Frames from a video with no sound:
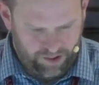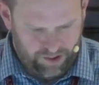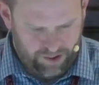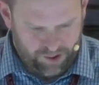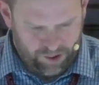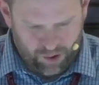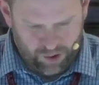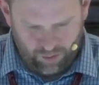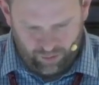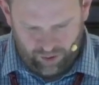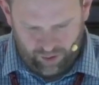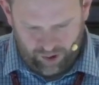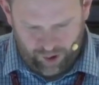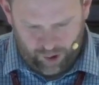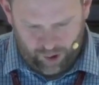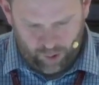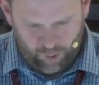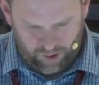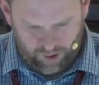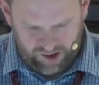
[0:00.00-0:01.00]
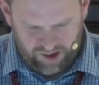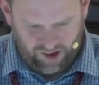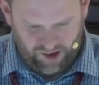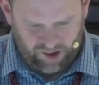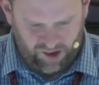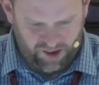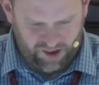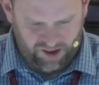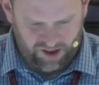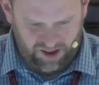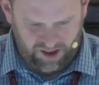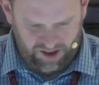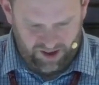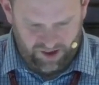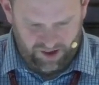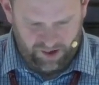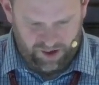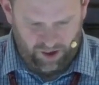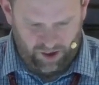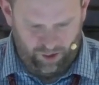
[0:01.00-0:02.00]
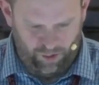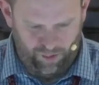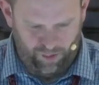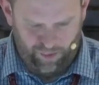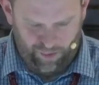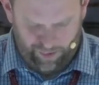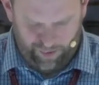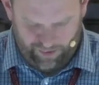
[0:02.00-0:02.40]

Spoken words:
to rejoice in this hope,